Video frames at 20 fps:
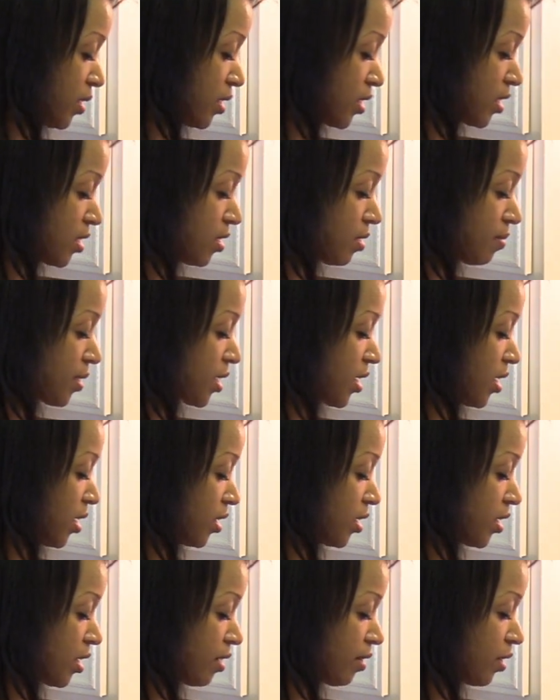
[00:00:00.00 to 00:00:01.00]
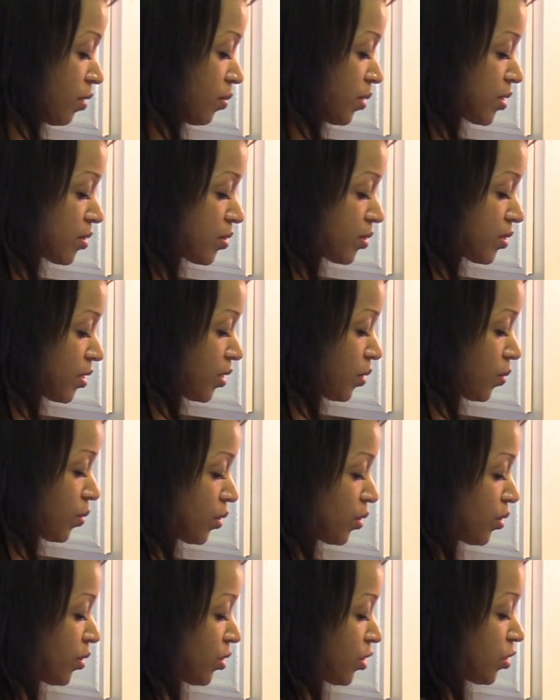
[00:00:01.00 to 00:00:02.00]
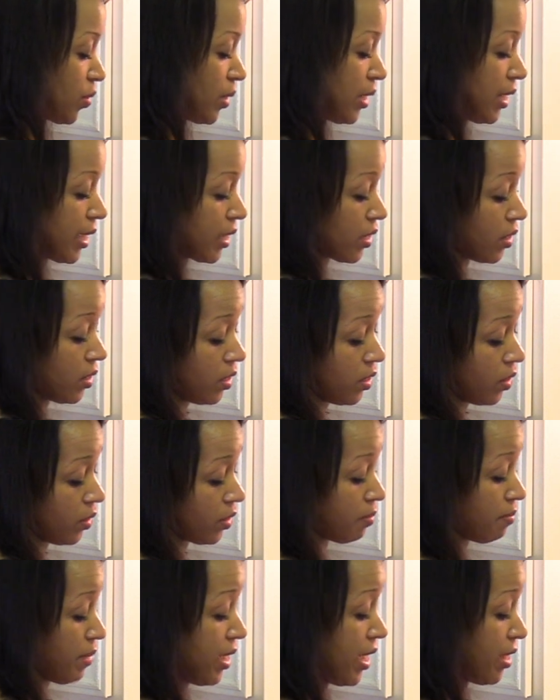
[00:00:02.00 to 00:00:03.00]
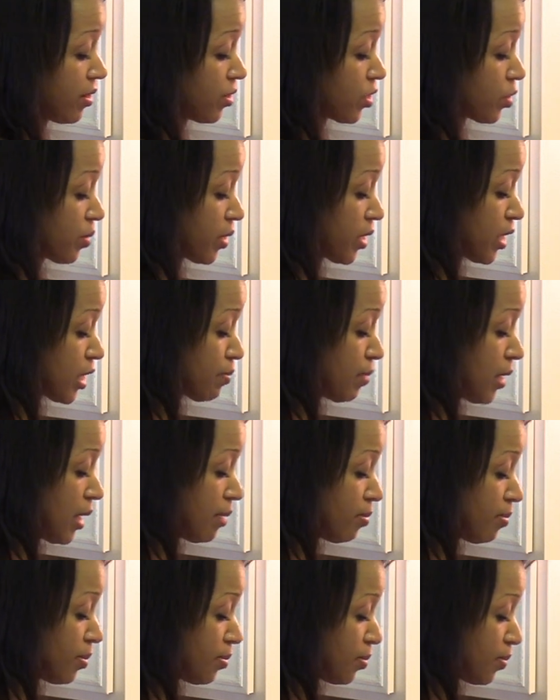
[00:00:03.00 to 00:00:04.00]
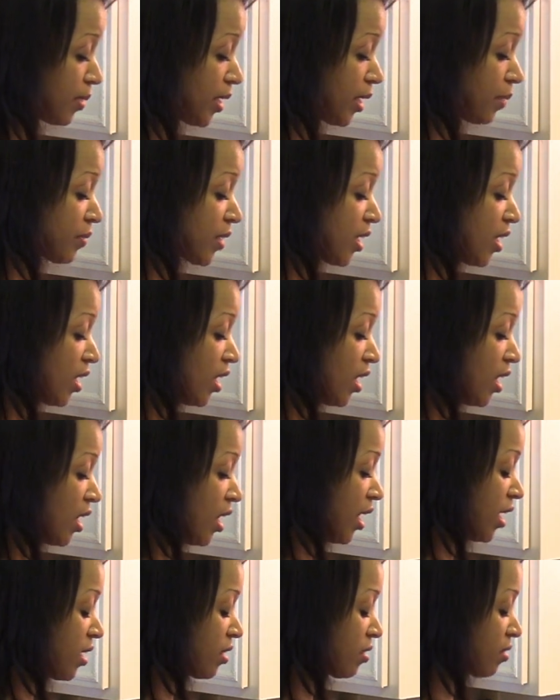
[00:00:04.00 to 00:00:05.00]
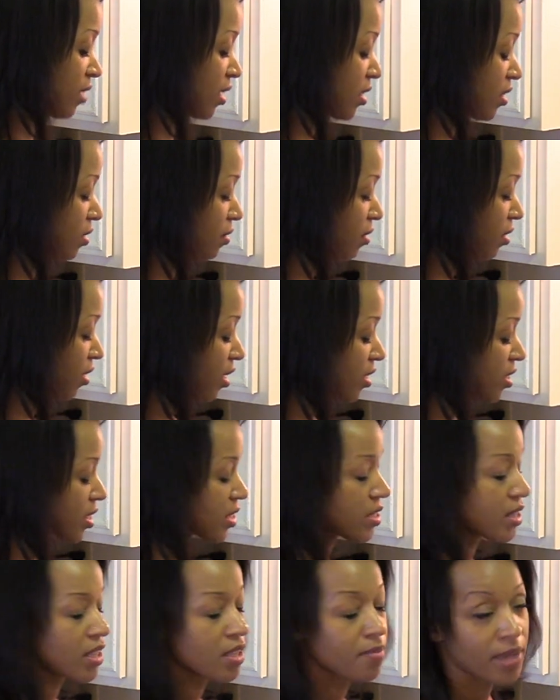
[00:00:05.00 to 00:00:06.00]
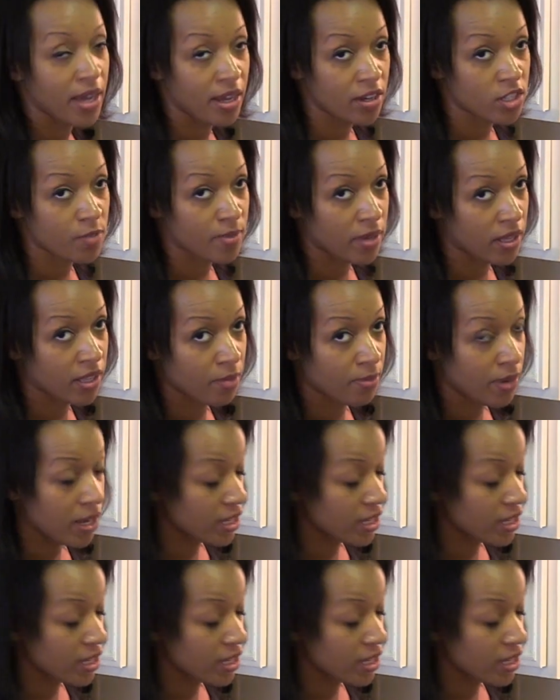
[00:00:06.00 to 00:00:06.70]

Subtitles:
be some culinary wizards in the world who are like, oh, it matters because blah, blah, blah, blah, blah. Like, the largest thing that matters about like